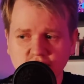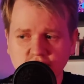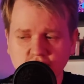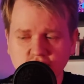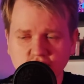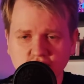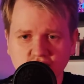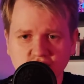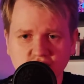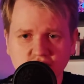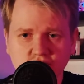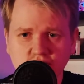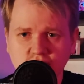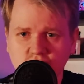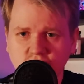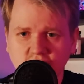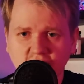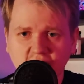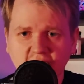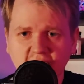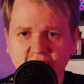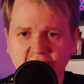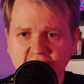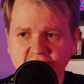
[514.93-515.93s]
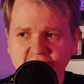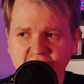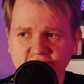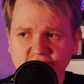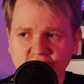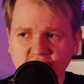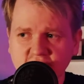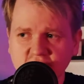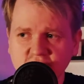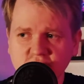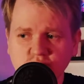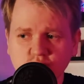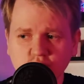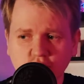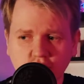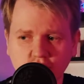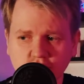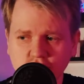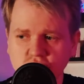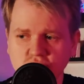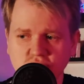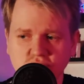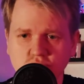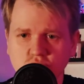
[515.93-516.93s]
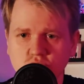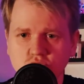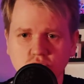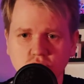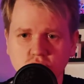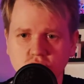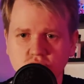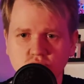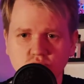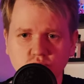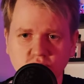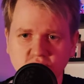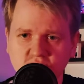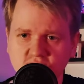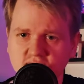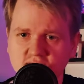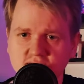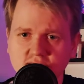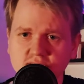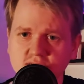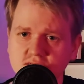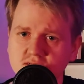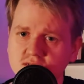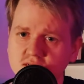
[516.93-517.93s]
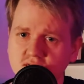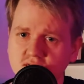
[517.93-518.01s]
just have a charging shot with it.